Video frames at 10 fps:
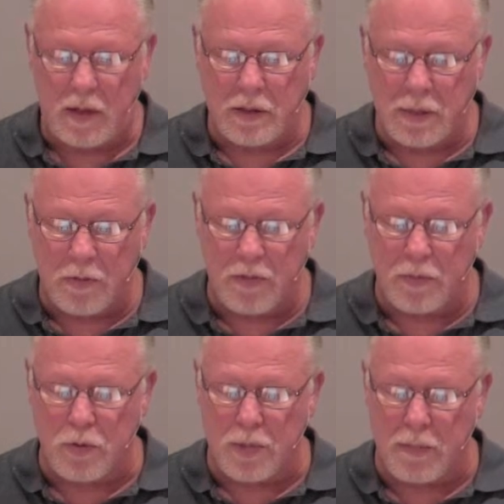Some of
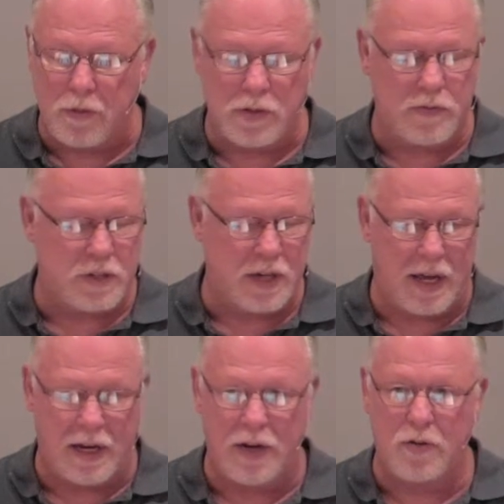them were members of the
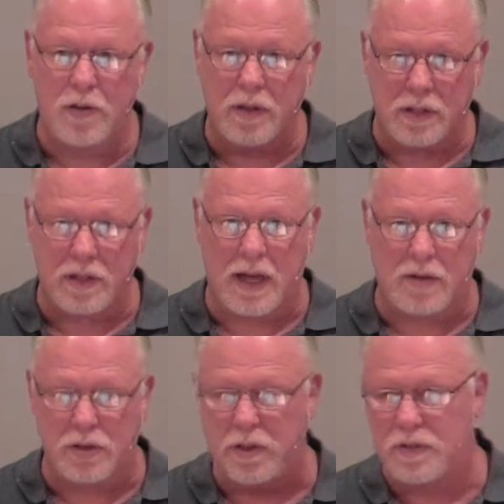Sanhedrin, this
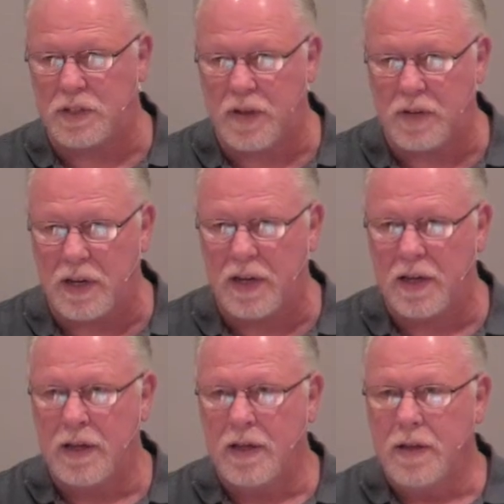council of 70
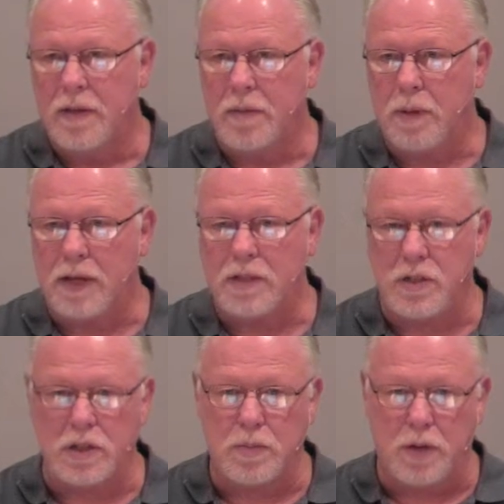that passed
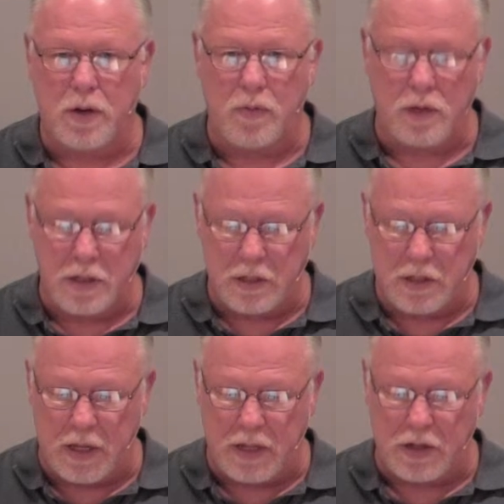judgment on religious
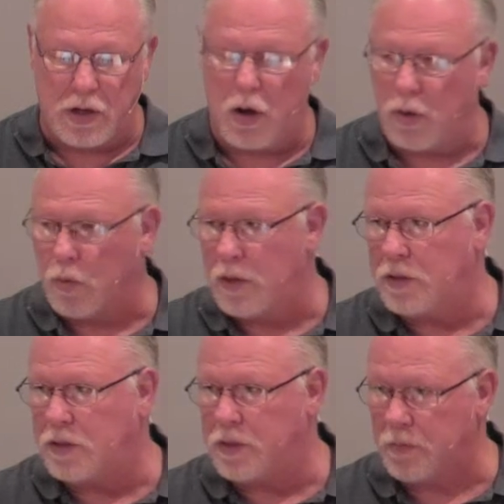things, along
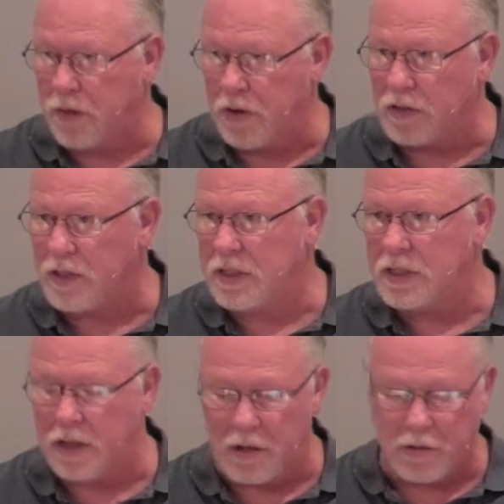with some Pharisees
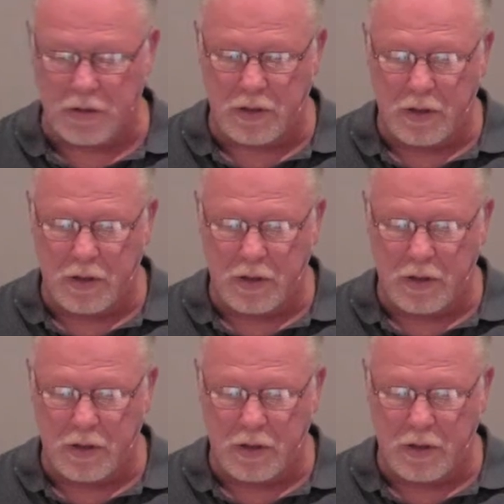and others.